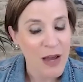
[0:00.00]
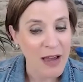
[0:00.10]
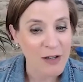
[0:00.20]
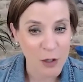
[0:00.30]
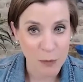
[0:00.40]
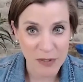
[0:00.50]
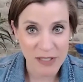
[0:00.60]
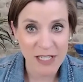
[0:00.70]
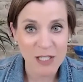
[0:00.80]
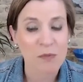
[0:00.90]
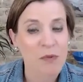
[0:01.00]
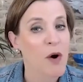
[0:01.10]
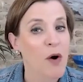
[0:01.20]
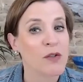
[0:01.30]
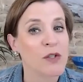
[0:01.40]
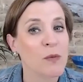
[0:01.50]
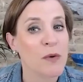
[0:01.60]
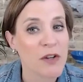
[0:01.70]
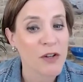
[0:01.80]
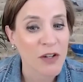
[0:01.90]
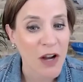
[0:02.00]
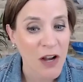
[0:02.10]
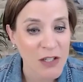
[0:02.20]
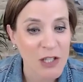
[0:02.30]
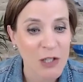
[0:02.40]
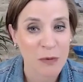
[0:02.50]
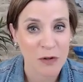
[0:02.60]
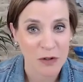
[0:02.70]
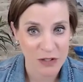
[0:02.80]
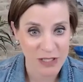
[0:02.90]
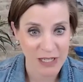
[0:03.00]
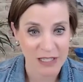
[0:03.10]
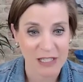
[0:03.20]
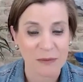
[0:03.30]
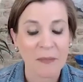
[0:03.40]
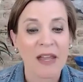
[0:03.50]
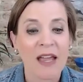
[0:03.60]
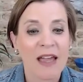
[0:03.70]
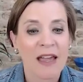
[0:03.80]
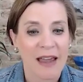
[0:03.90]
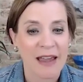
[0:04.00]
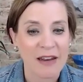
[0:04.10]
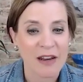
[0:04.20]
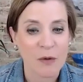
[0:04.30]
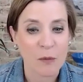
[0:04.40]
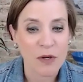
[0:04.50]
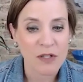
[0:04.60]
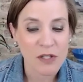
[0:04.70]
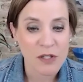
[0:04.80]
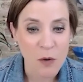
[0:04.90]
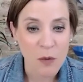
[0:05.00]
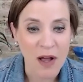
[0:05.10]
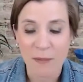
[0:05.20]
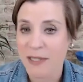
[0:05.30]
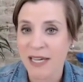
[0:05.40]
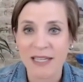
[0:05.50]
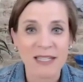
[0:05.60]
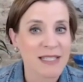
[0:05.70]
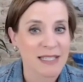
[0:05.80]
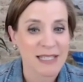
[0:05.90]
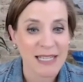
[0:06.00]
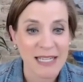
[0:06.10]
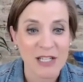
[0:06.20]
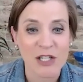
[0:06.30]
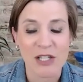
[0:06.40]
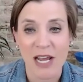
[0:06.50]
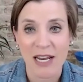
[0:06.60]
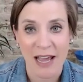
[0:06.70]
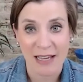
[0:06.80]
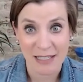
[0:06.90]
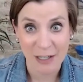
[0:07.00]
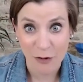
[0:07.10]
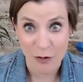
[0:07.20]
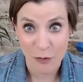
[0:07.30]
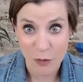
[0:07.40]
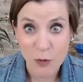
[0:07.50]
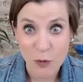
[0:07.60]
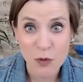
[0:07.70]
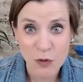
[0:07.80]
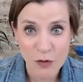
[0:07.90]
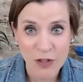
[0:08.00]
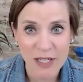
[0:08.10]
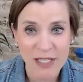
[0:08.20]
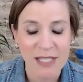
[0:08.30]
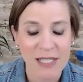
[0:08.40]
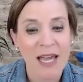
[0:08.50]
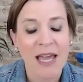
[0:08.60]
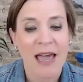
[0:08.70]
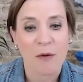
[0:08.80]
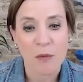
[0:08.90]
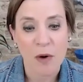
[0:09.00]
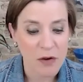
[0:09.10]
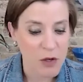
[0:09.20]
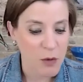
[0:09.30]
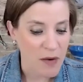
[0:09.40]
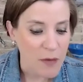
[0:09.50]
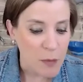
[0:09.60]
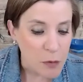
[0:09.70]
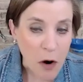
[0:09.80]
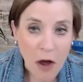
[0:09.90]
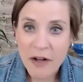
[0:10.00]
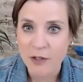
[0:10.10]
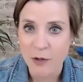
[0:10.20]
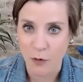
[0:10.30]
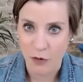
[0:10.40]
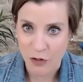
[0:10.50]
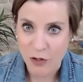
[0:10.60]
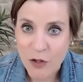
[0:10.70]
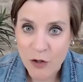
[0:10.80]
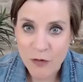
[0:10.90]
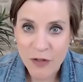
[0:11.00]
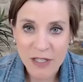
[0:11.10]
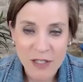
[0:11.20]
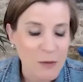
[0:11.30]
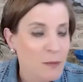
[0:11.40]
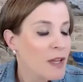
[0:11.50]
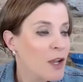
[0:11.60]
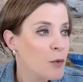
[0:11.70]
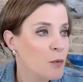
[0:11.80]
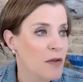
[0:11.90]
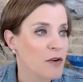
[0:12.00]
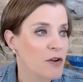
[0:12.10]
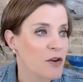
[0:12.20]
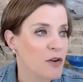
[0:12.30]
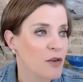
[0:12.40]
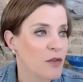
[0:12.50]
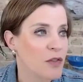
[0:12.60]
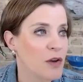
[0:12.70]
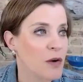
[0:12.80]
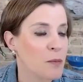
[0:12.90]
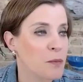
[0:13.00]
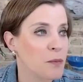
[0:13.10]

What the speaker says: as your business, but also where your customer sits. And what's so complicated is each state has different rules for this. And whether you have a product or a service, whether the